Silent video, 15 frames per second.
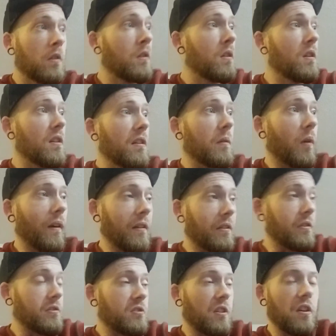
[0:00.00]
And while
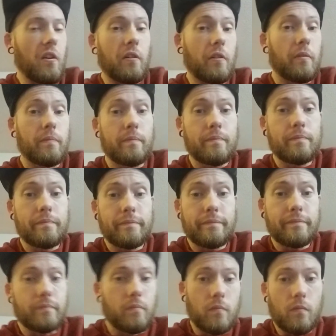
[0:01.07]
in jail,
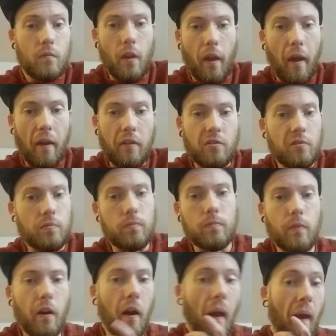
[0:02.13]
that's
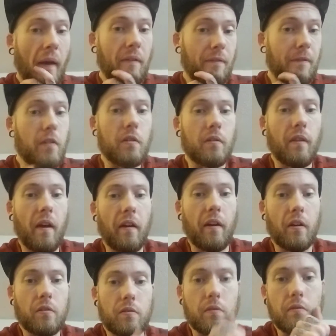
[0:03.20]
where I feel like
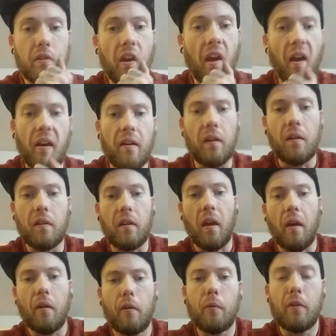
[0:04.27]
I truly had an
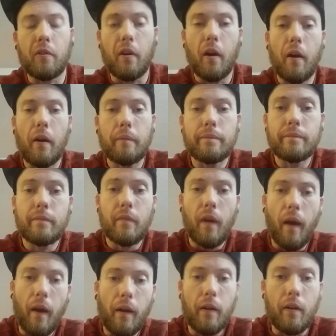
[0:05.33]
encounter with God.
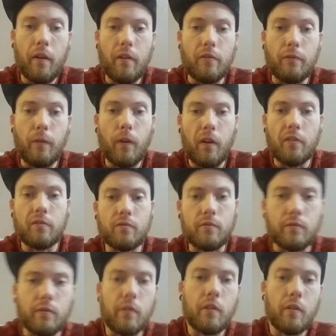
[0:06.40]
I heard his voice
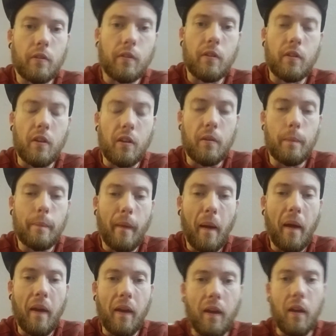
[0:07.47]
clearly in
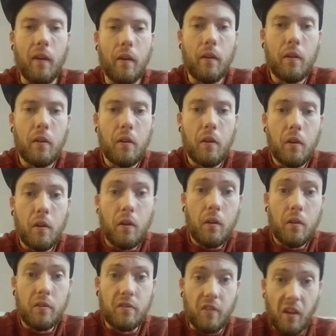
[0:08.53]
my head,
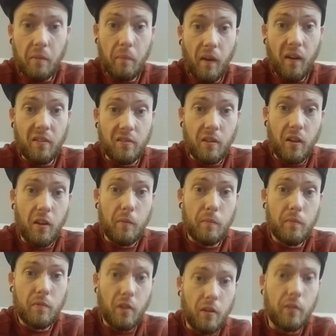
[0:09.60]
step by step,
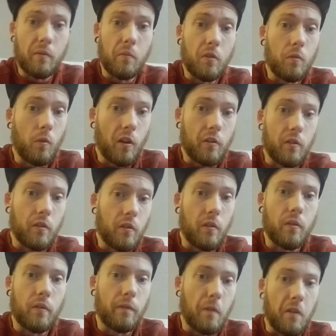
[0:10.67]
telling me what to
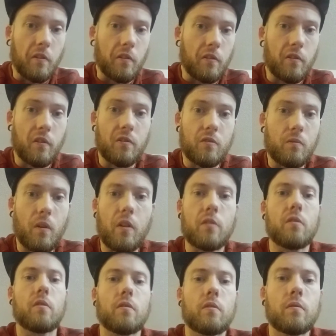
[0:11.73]
do to fix the
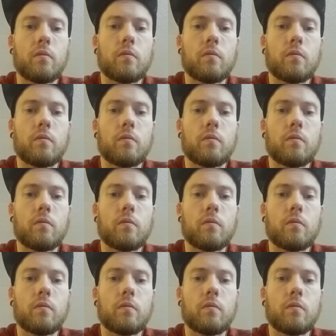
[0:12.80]
situation.